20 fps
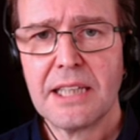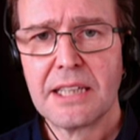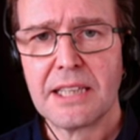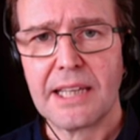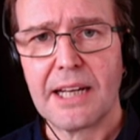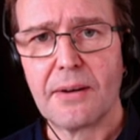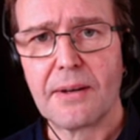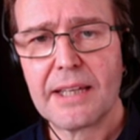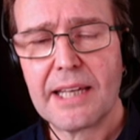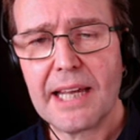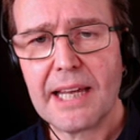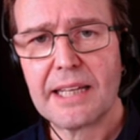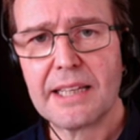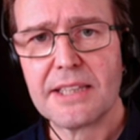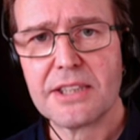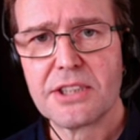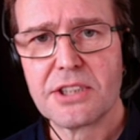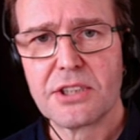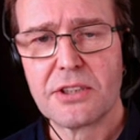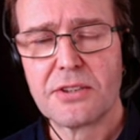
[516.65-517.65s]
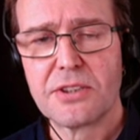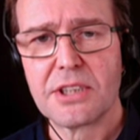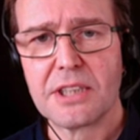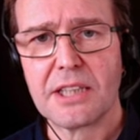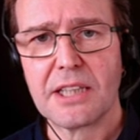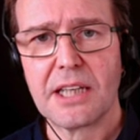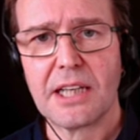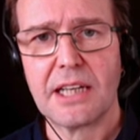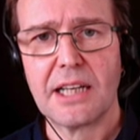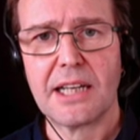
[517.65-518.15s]
Now again, it's
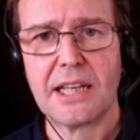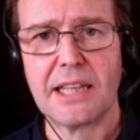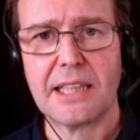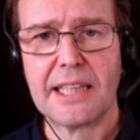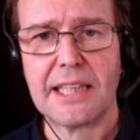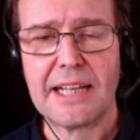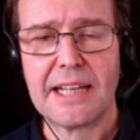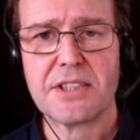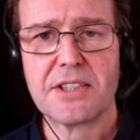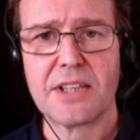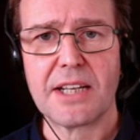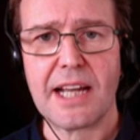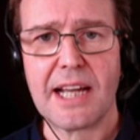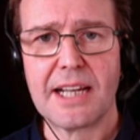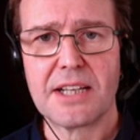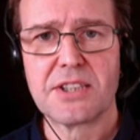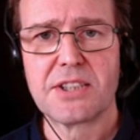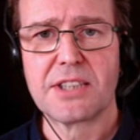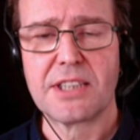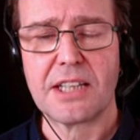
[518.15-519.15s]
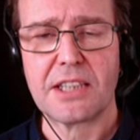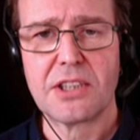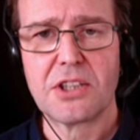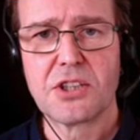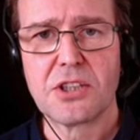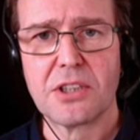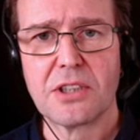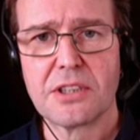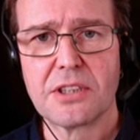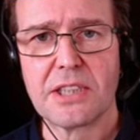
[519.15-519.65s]
using a, a lens that has steady
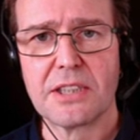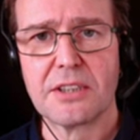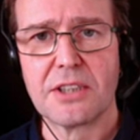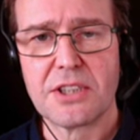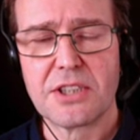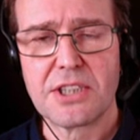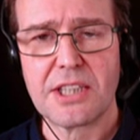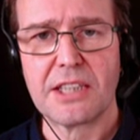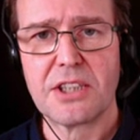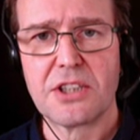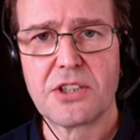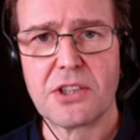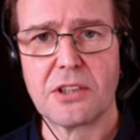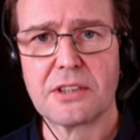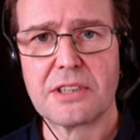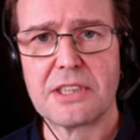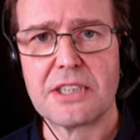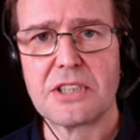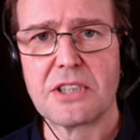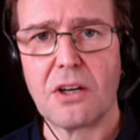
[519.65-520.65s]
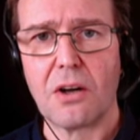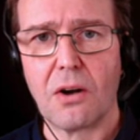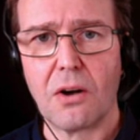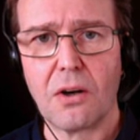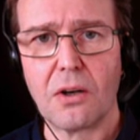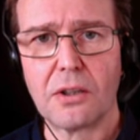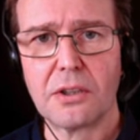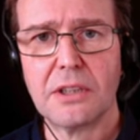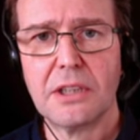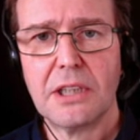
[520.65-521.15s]
shot, and the steady shot is
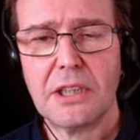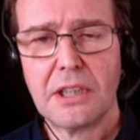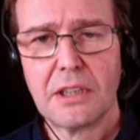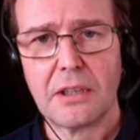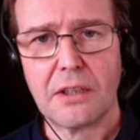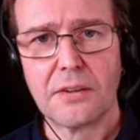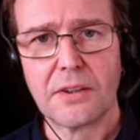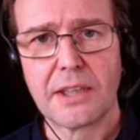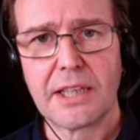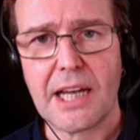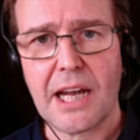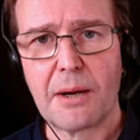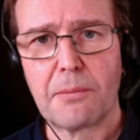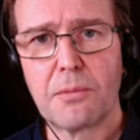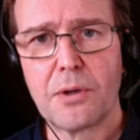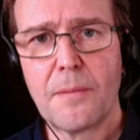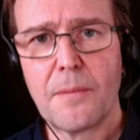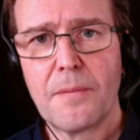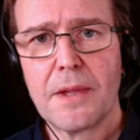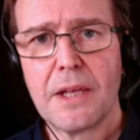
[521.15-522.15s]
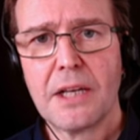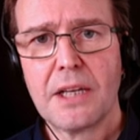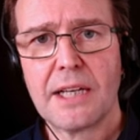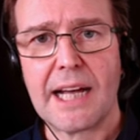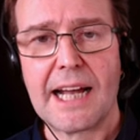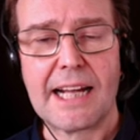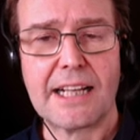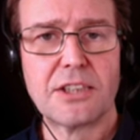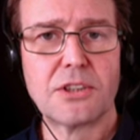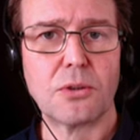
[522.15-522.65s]
on on the camera,
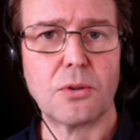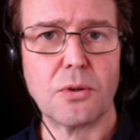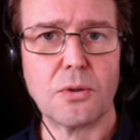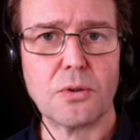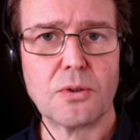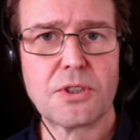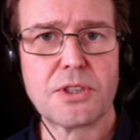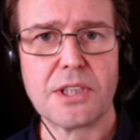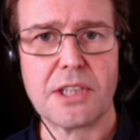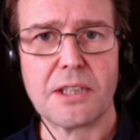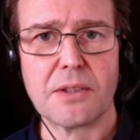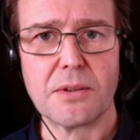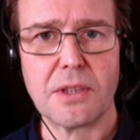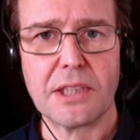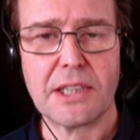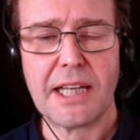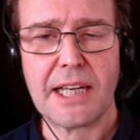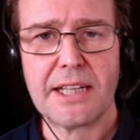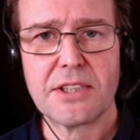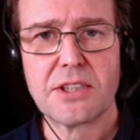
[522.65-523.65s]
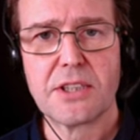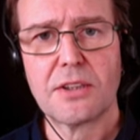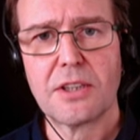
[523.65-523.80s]
and also the lens.